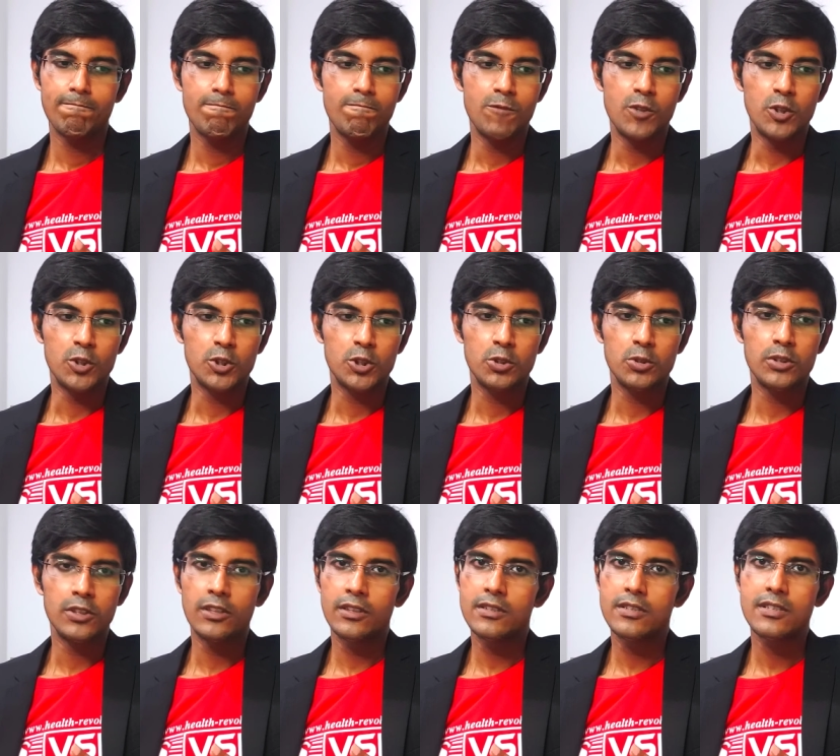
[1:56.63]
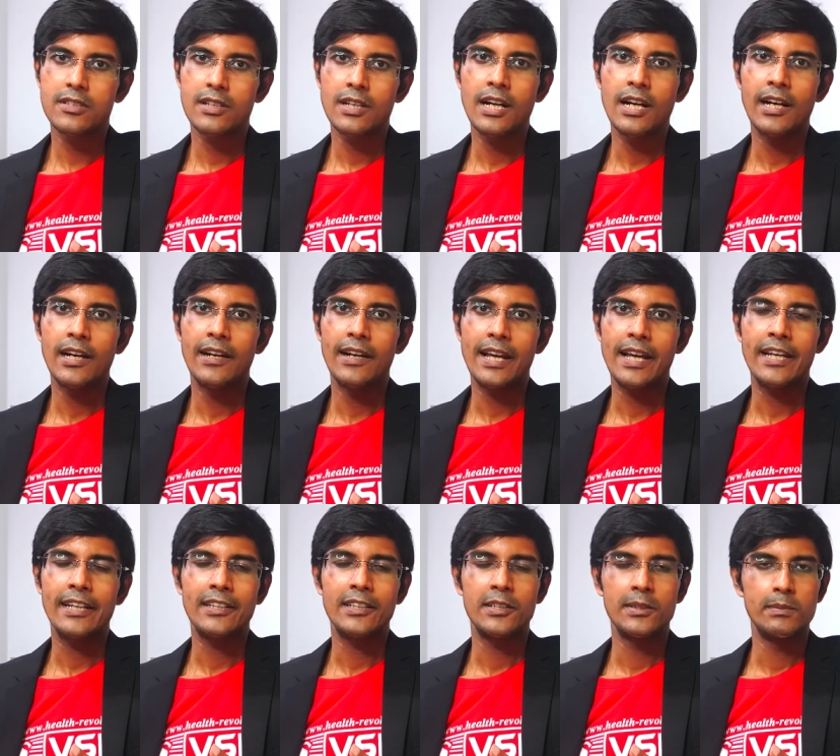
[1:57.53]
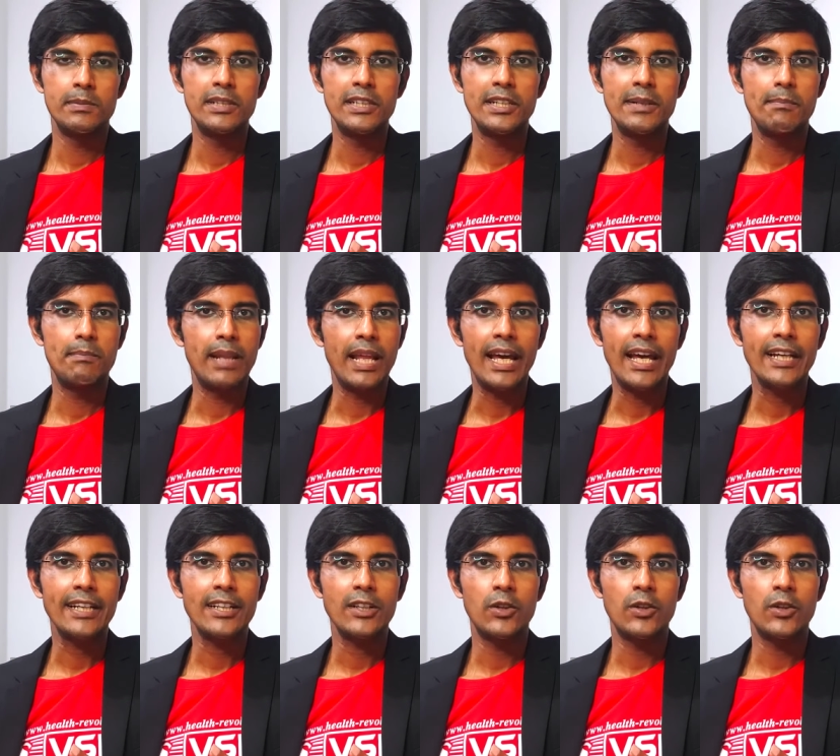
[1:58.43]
no sugars and completely black,